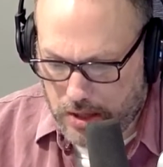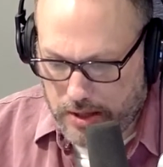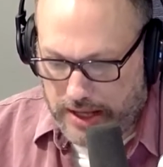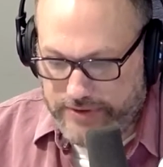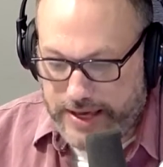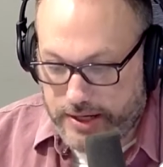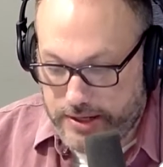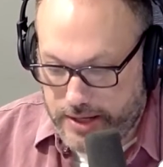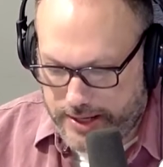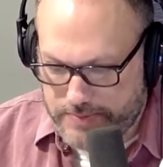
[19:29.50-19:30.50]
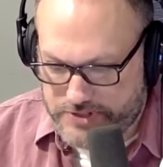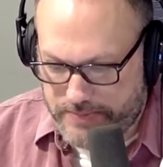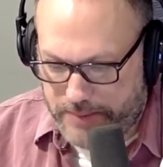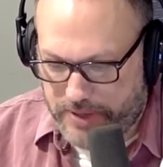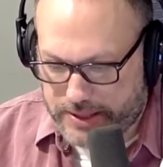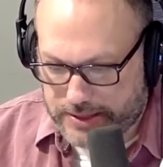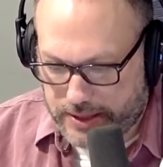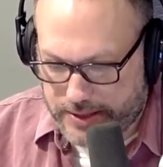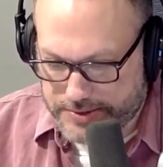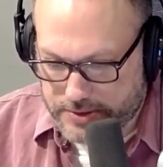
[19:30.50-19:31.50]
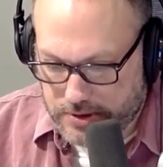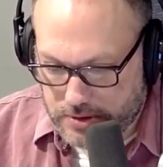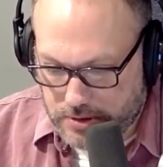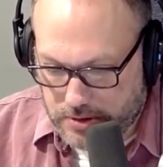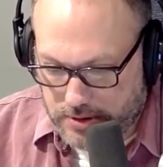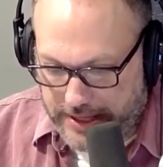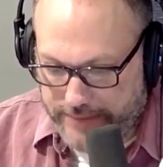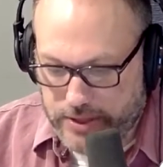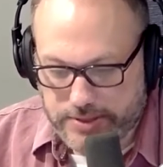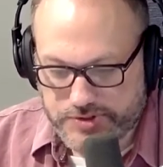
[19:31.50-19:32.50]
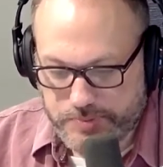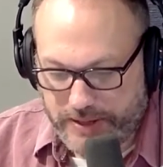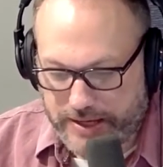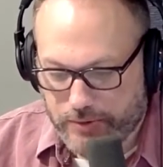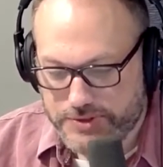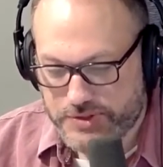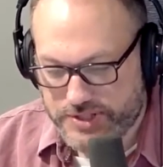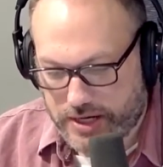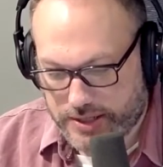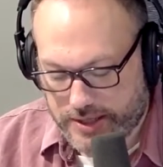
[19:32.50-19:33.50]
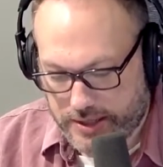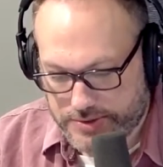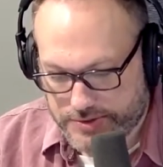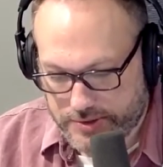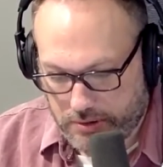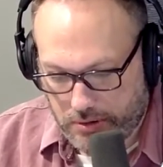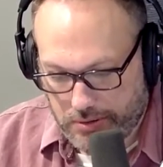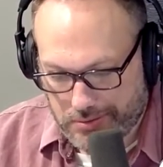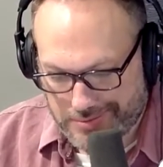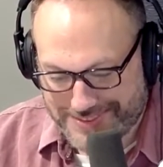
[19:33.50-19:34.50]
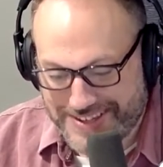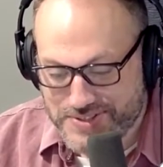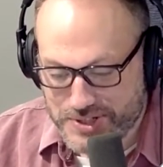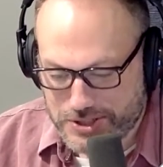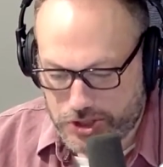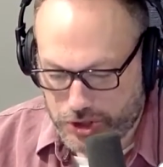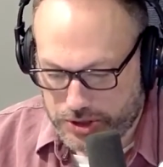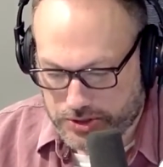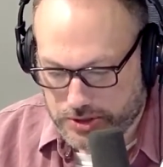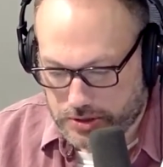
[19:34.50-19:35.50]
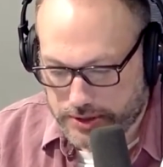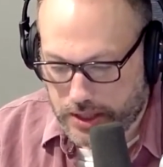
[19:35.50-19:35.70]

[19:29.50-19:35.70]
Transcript: I've added an item to my bucket list having a spiral staircase. That's in addition to going